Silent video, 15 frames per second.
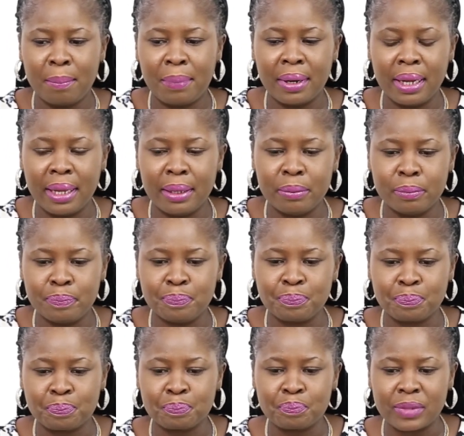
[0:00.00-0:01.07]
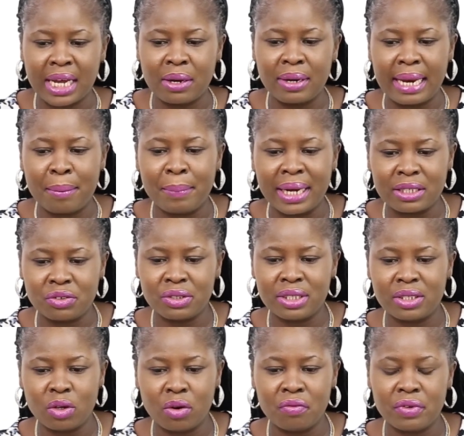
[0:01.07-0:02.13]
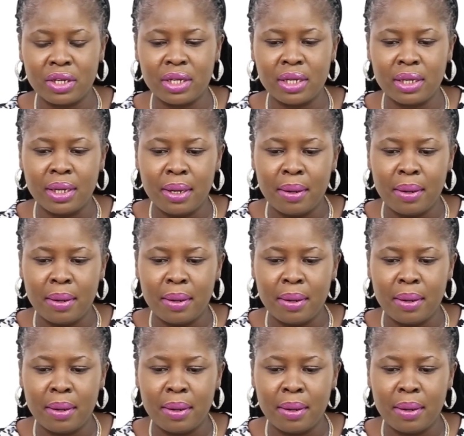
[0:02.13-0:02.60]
matrix of the